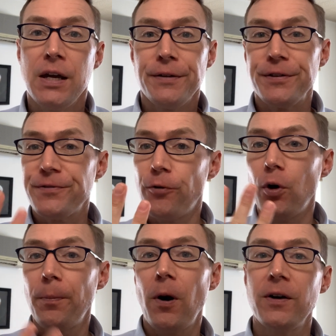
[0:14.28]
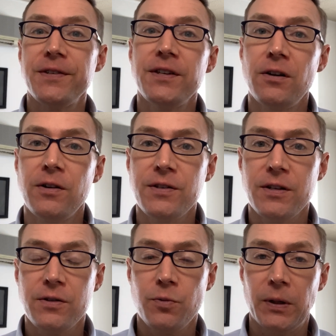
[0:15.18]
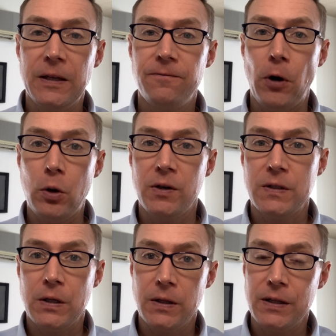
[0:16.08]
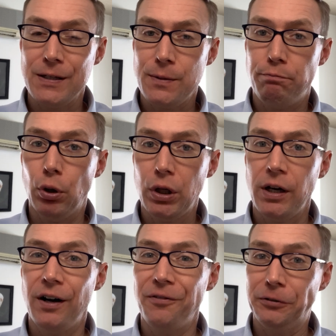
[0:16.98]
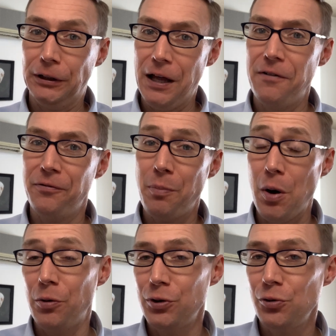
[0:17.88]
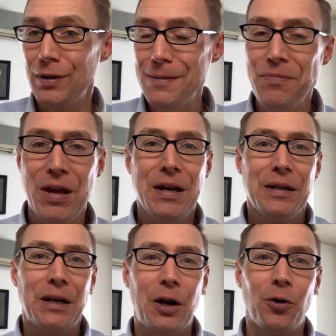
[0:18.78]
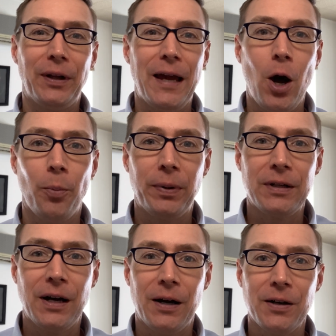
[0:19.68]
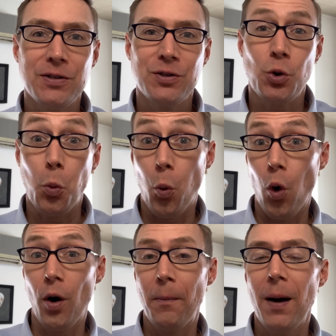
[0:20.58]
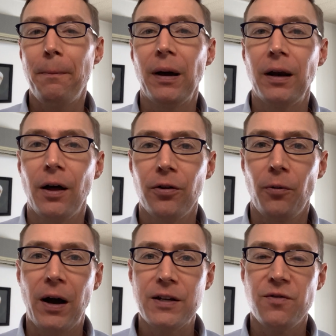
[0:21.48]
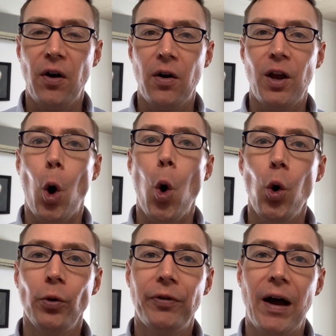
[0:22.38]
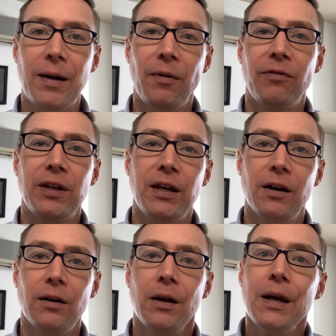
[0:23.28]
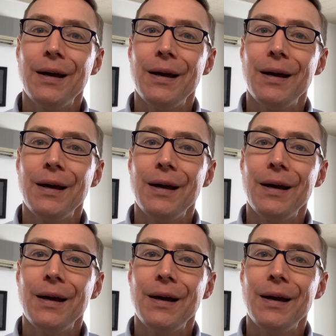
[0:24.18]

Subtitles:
This four-part series is really focused on this book of love poetry, not only helping us to warm up an otherwise very cold time of the year,